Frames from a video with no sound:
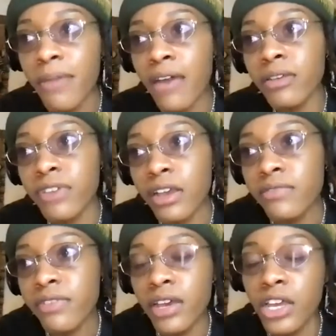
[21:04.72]
I'm having
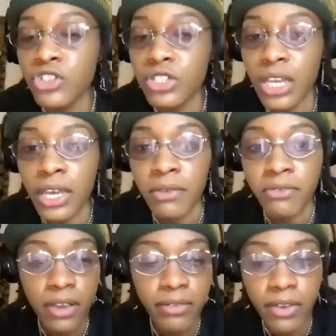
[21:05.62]
very, very interesting
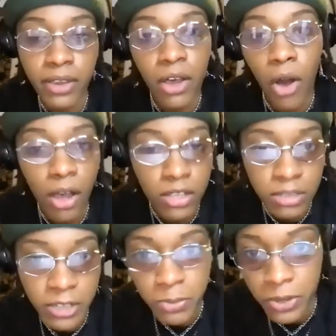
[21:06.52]
and very, very
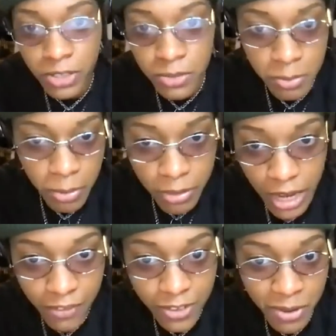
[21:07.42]
awesome experiences with the people
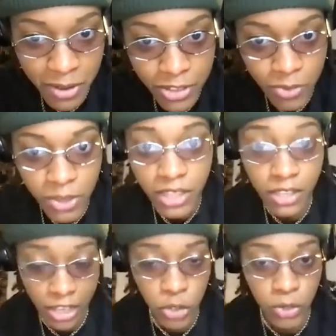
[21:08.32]
that I have experiences with
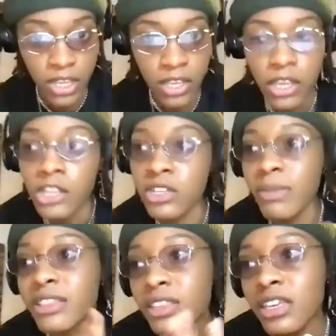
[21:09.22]
sexually.
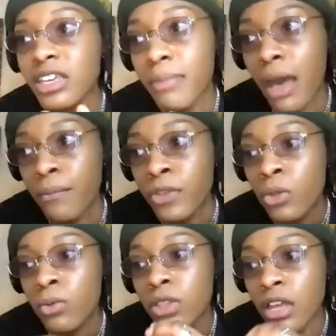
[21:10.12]
So I'm not thinking about
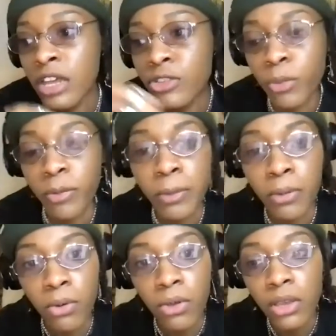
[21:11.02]
what another group of
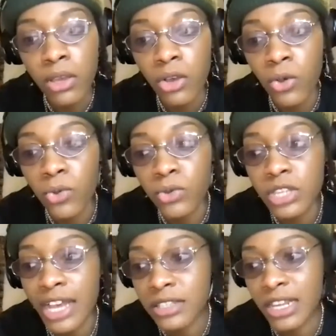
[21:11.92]
people
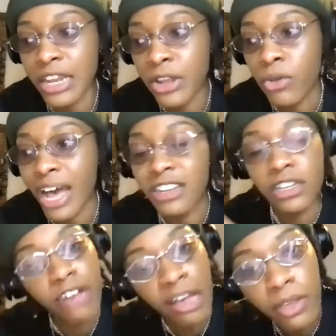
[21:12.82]
whose sex that I don't
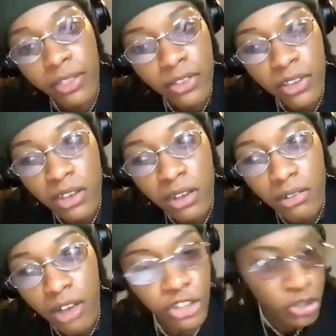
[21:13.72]
identify with
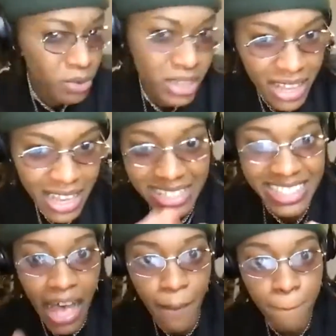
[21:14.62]
are doing. Like,
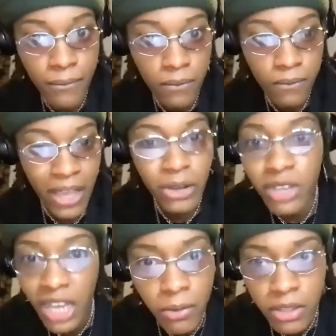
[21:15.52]
it's not. I
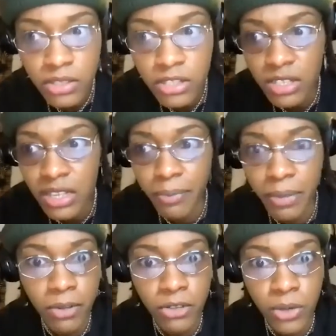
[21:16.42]
don't care what cis-het
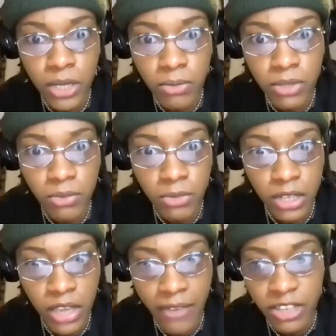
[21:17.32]
people are doing
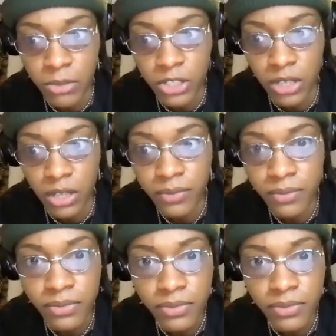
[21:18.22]
when they have sex with each other.